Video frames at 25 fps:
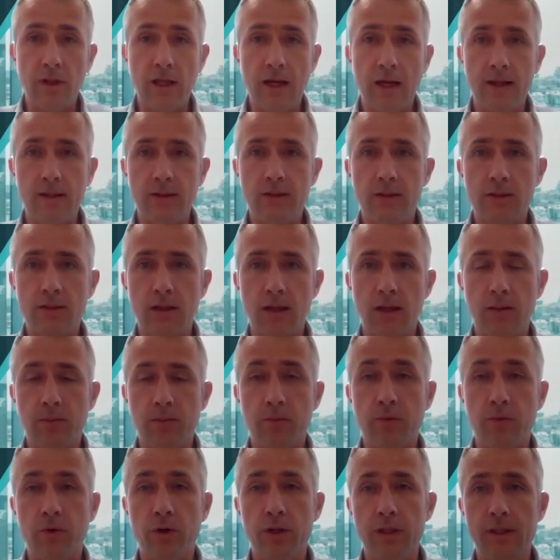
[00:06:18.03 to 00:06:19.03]
that's
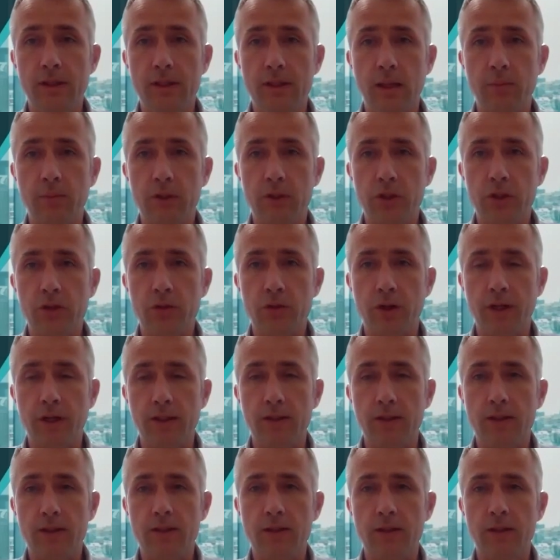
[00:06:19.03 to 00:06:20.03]
really
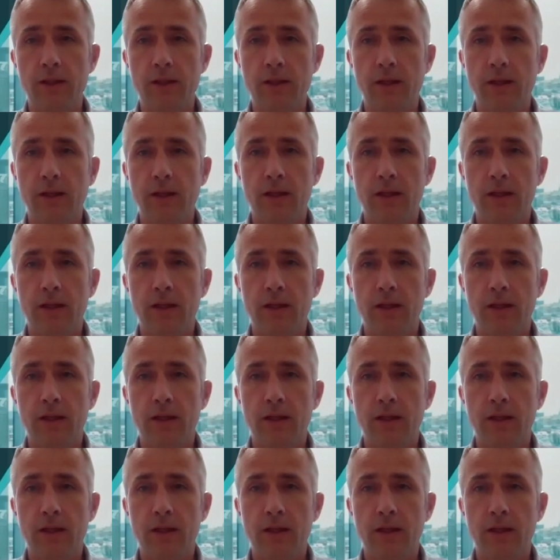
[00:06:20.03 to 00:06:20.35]
demonstrates